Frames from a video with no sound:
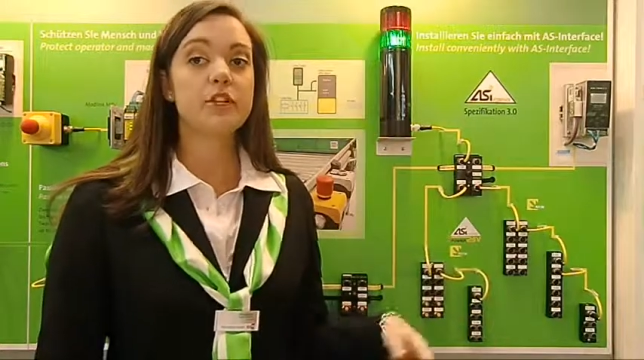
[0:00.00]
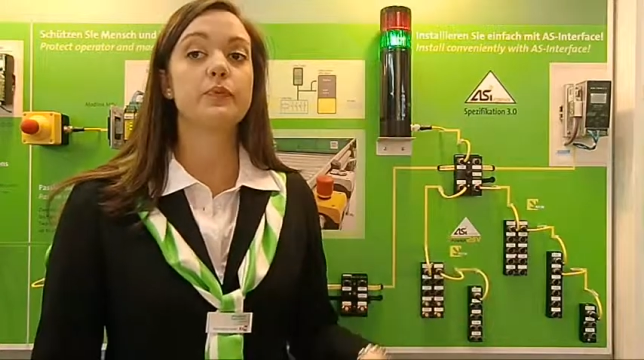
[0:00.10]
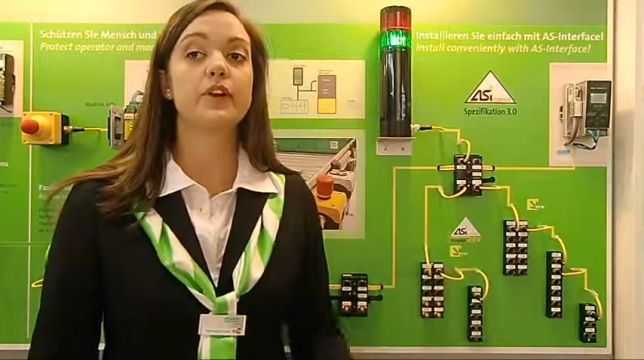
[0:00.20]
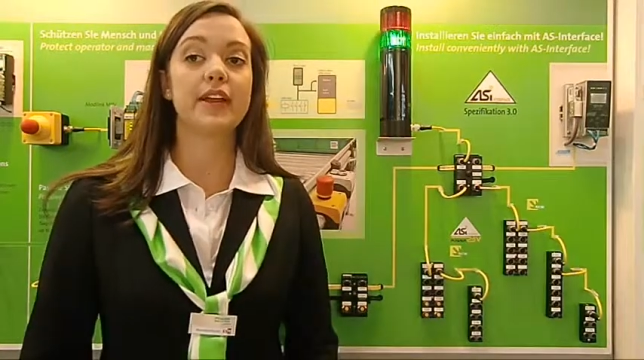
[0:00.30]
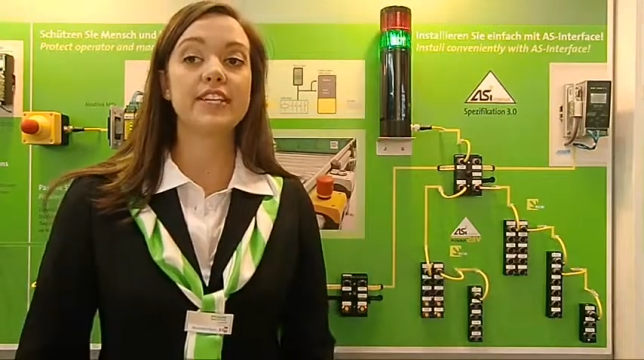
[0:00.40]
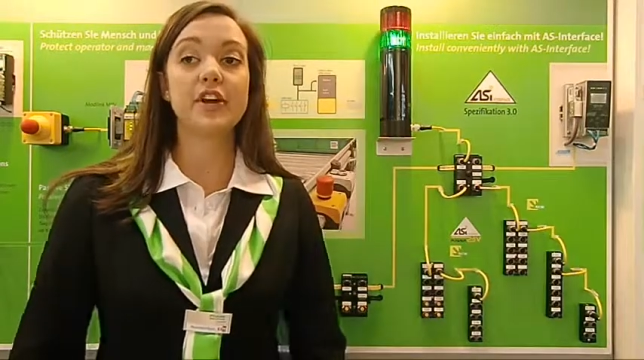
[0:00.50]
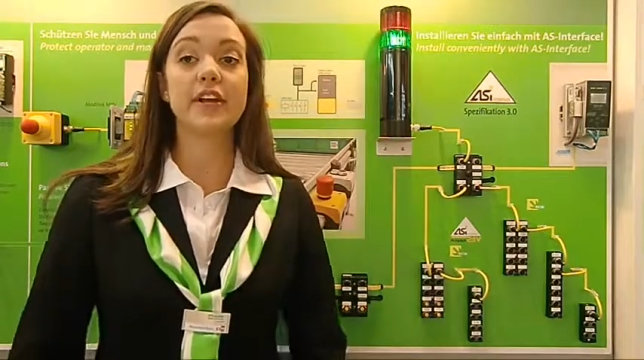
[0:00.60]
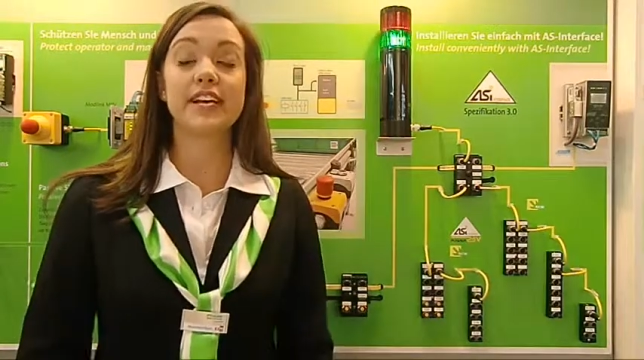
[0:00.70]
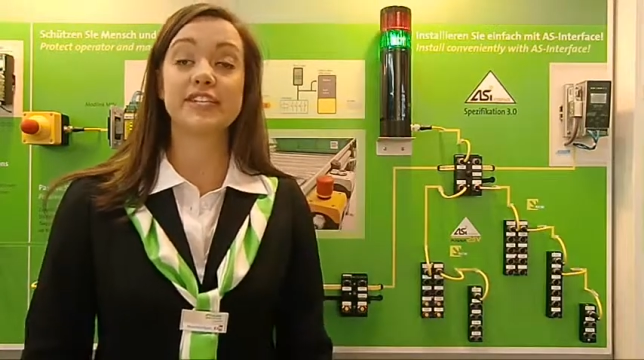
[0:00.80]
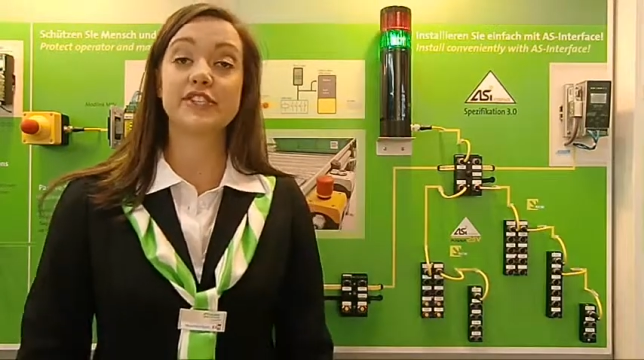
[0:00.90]

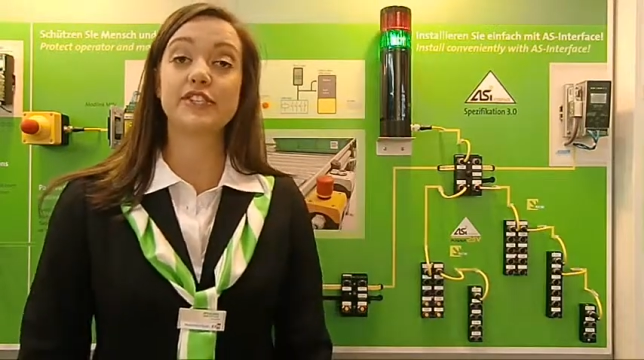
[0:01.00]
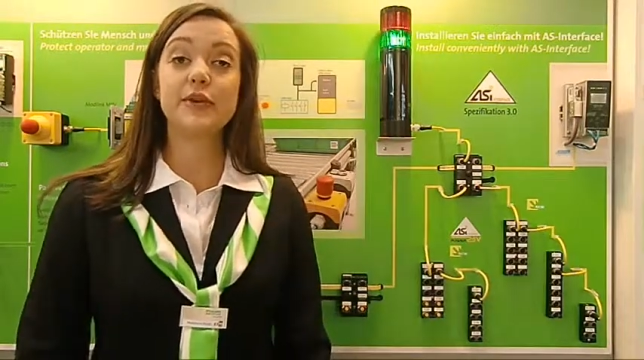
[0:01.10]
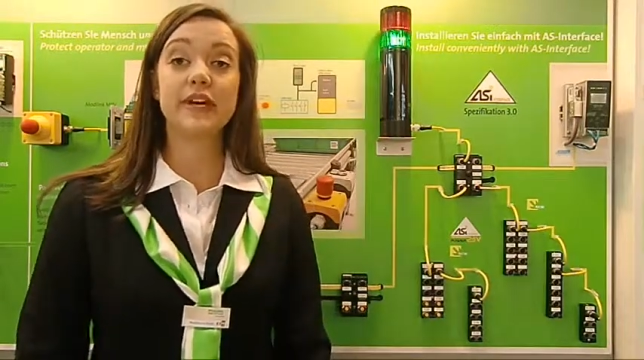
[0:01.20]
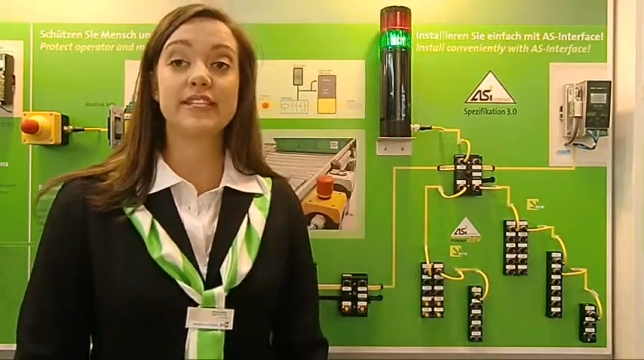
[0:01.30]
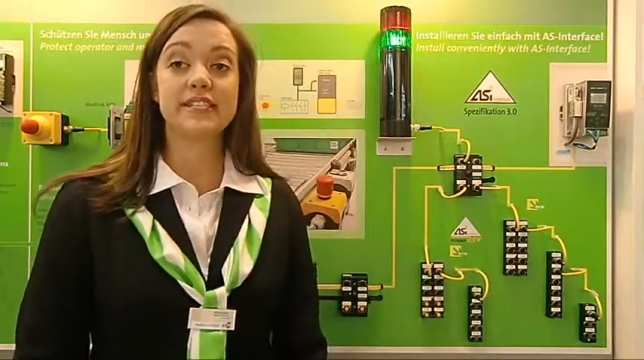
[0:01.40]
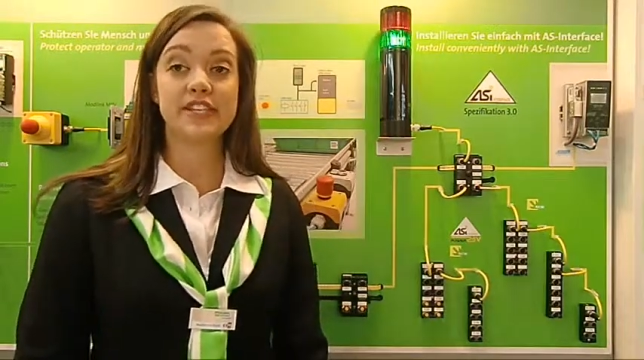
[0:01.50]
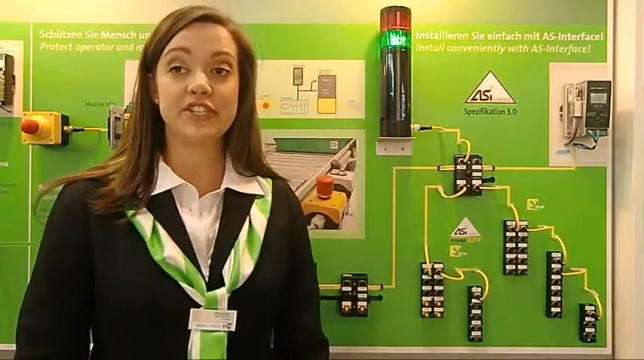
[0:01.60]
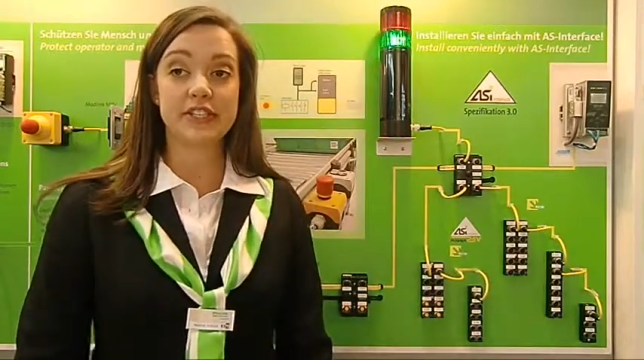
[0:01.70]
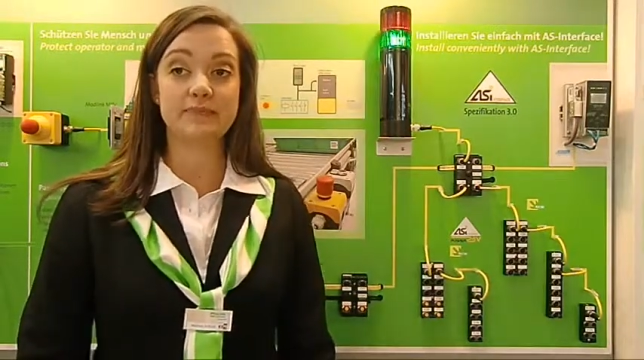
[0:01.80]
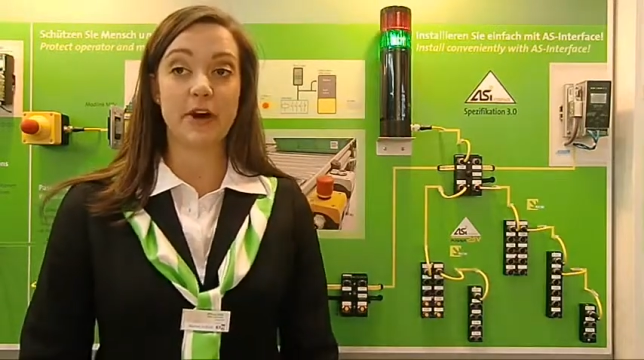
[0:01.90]
Murrelektronik has new
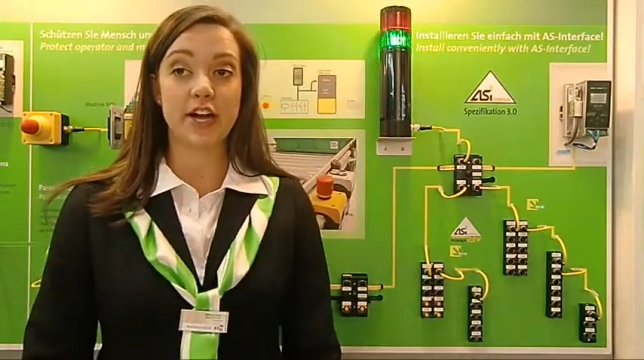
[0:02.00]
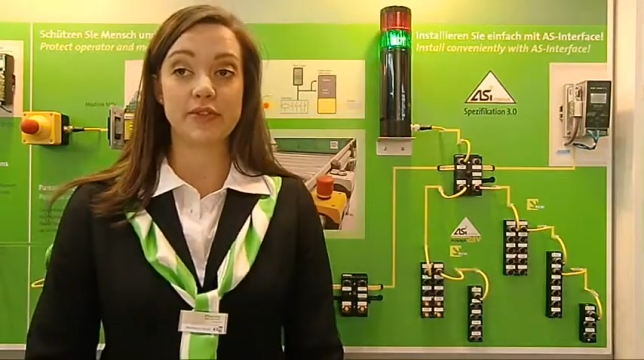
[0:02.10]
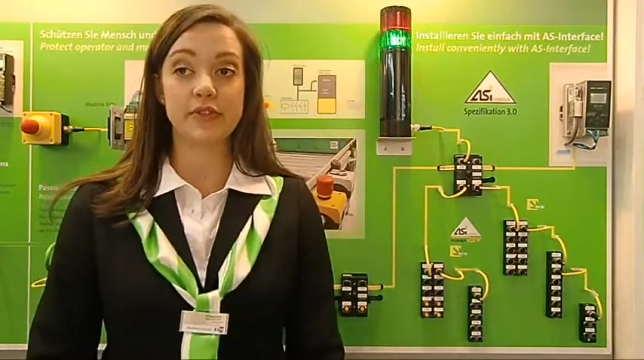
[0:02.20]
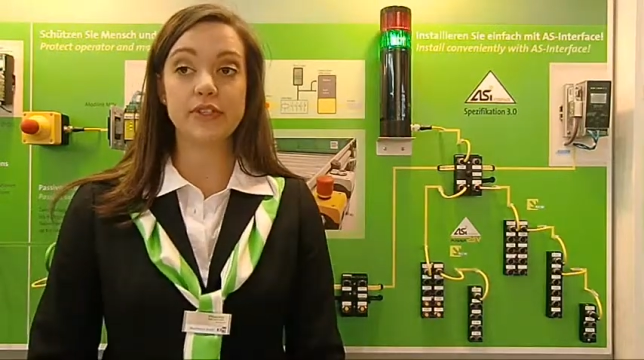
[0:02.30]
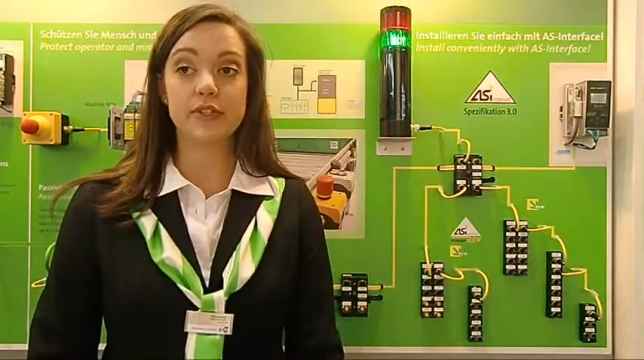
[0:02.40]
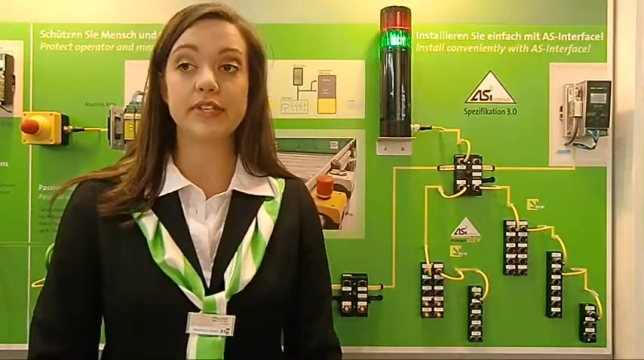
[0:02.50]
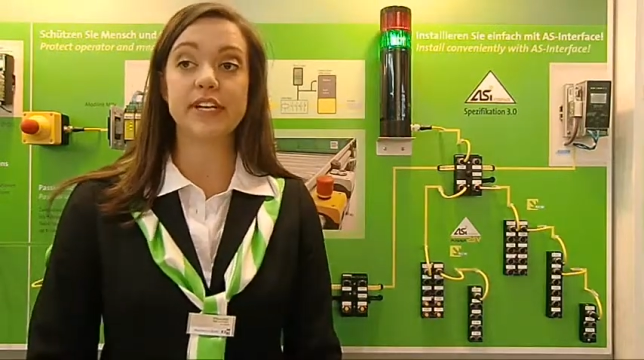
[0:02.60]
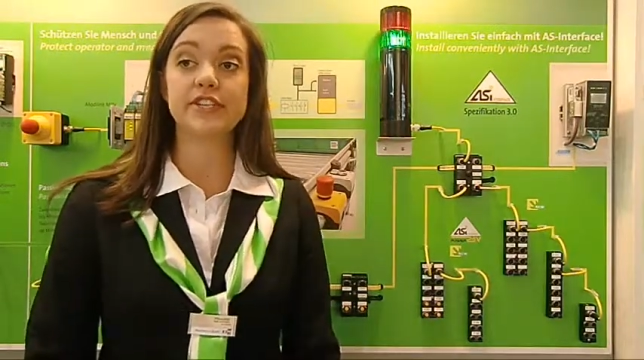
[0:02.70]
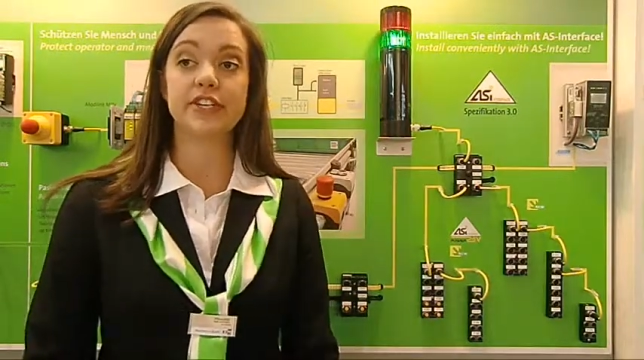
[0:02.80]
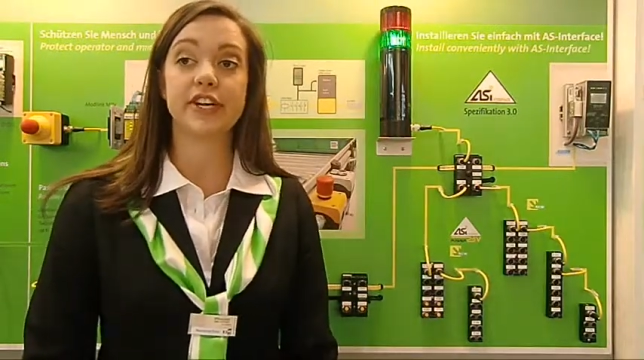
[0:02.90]
extension modules whose
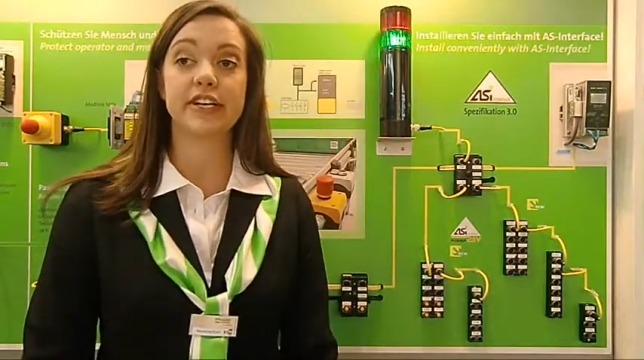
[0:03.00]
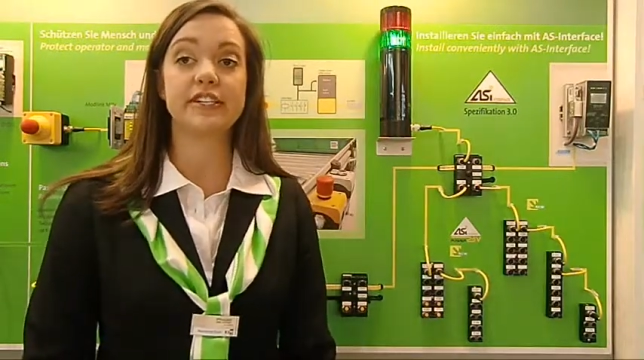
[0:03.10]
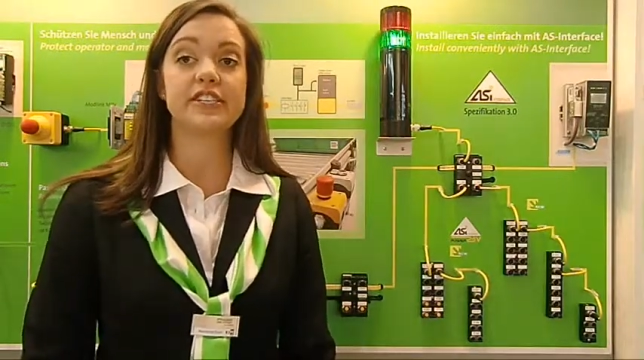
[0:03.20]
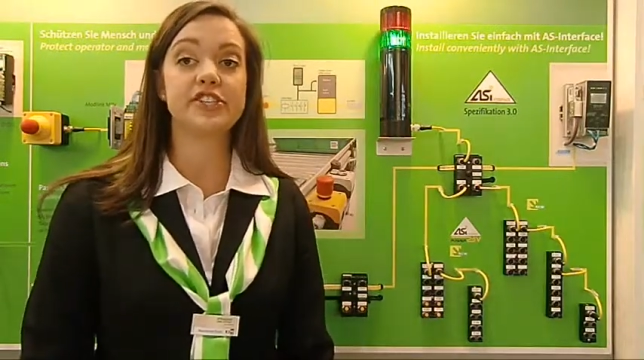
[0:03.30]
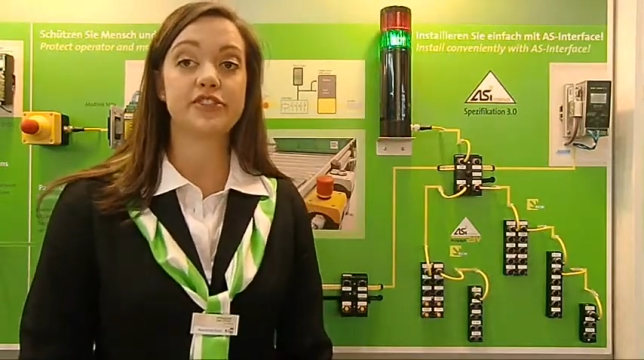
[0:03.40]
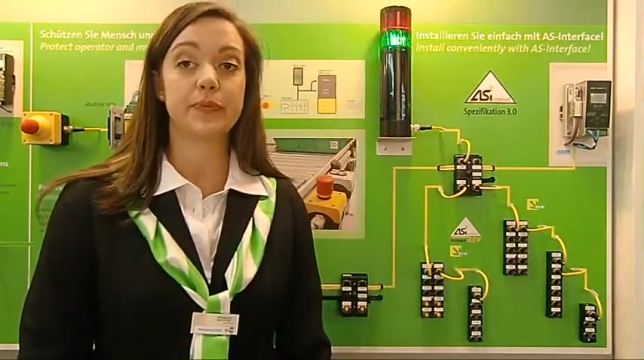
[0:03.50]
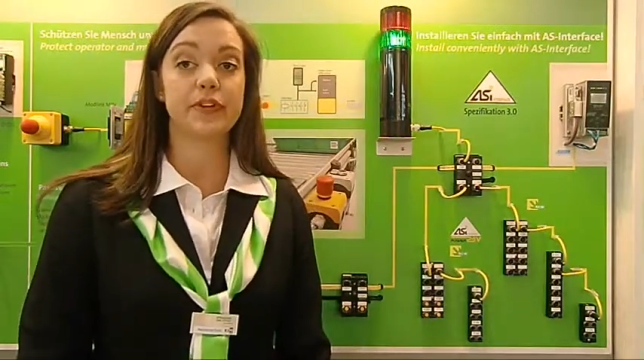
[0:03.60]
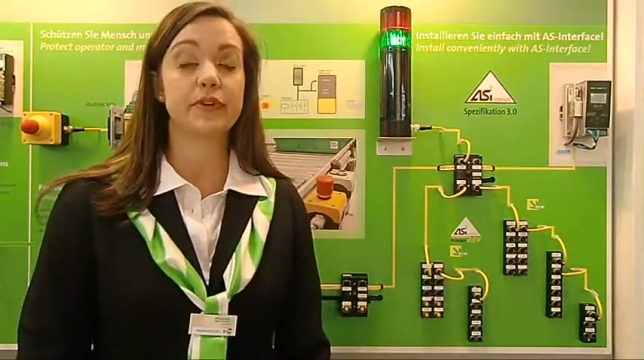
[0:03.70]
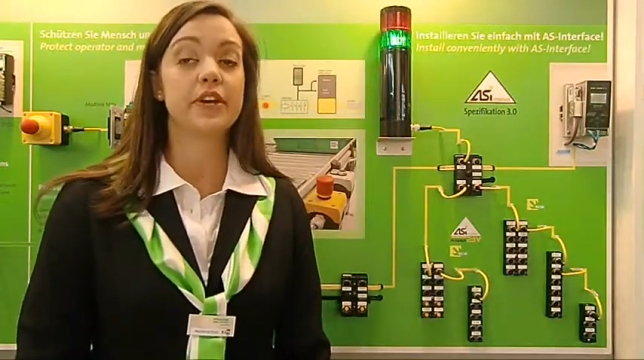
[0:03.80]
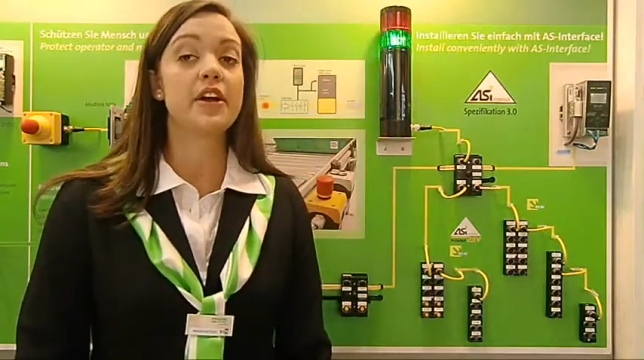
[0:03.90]
integrated
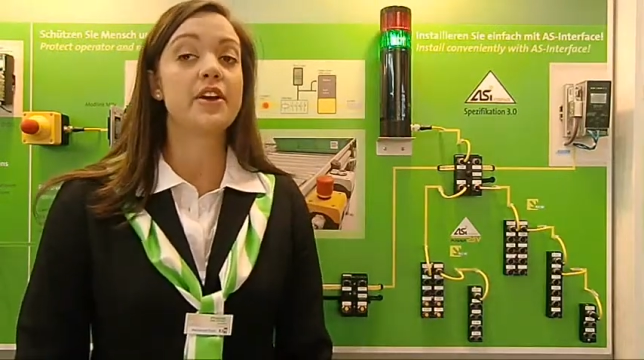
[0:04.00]
distributor